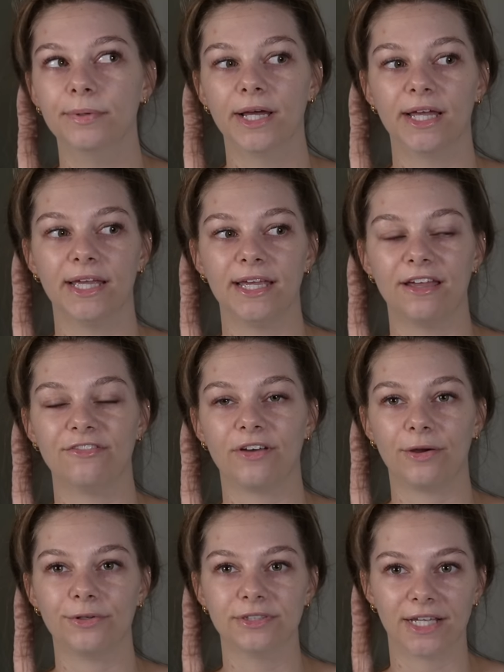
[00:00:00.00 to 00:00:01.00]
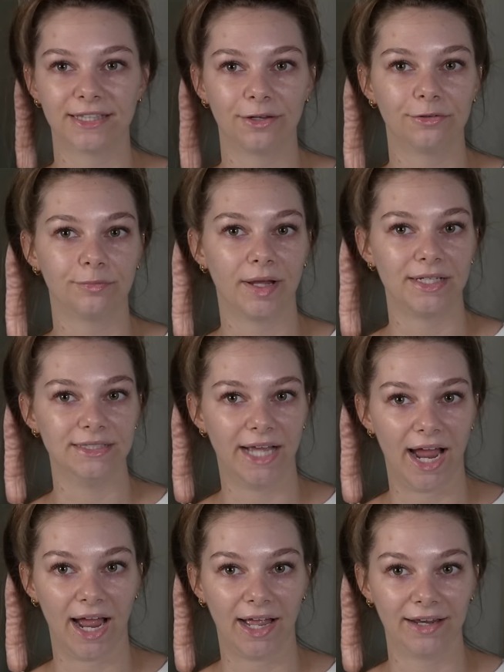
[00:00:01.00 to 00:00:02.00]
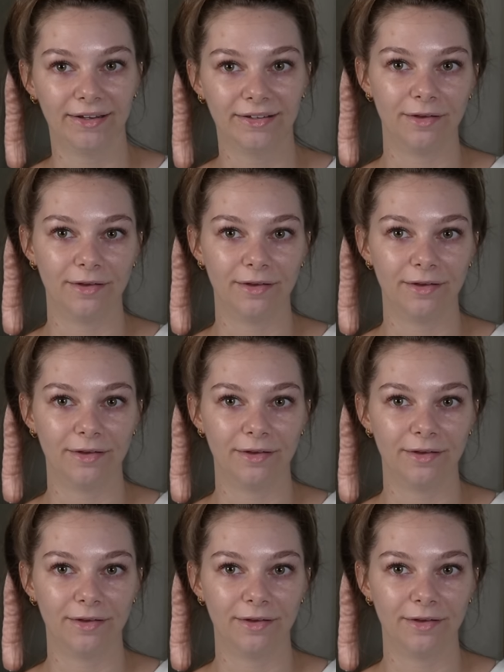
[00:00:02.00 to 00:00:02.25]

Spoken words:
but if I was like that with my dad,